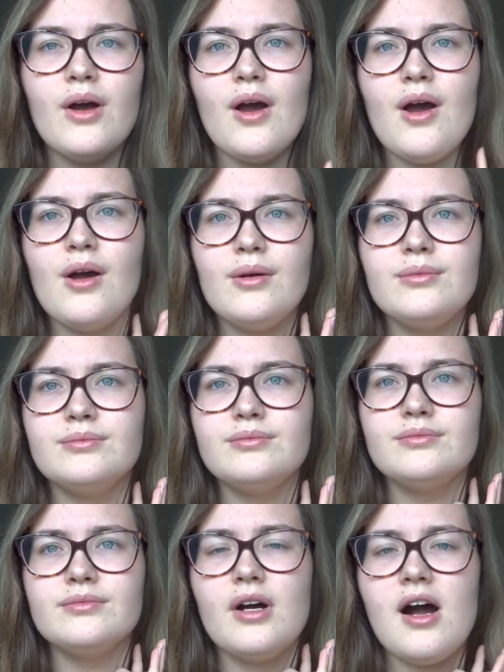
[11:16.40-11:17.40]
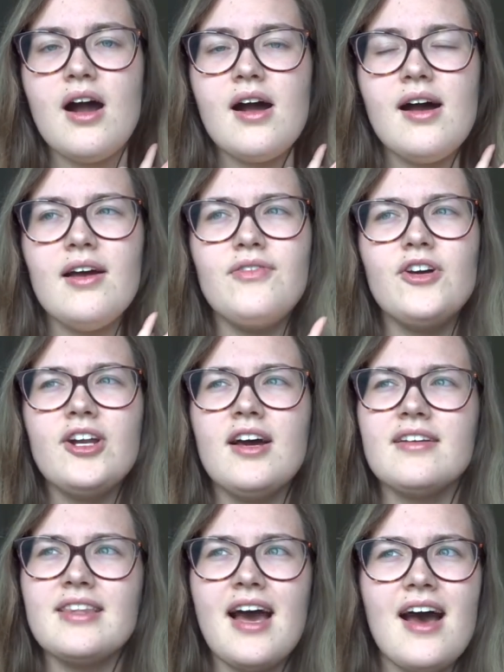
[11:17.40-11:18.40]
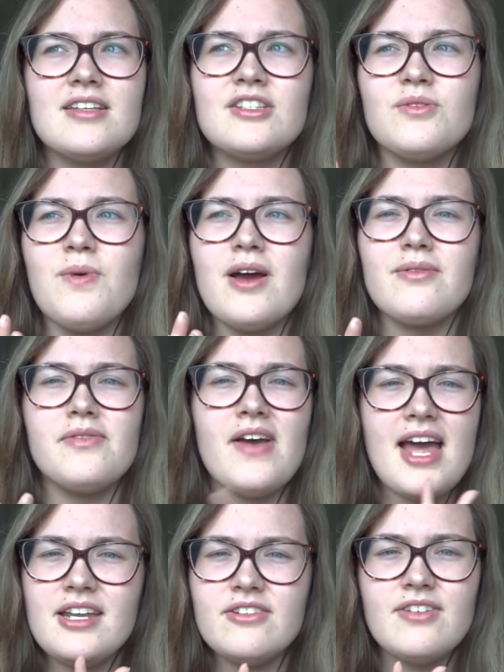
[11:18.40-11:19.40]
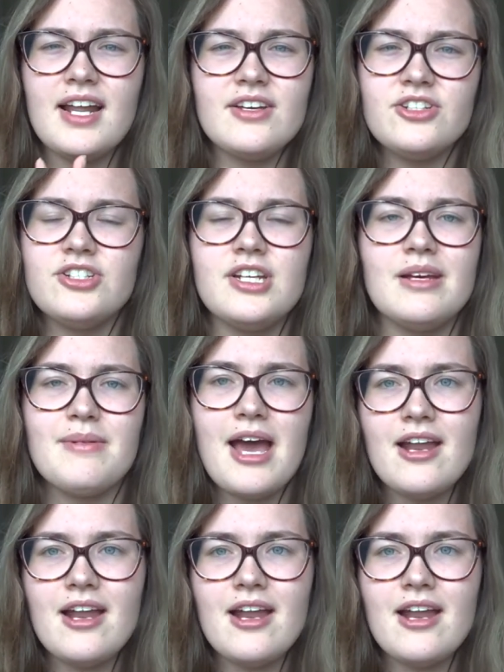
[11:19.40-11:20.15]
I feel like that has to work with any relationship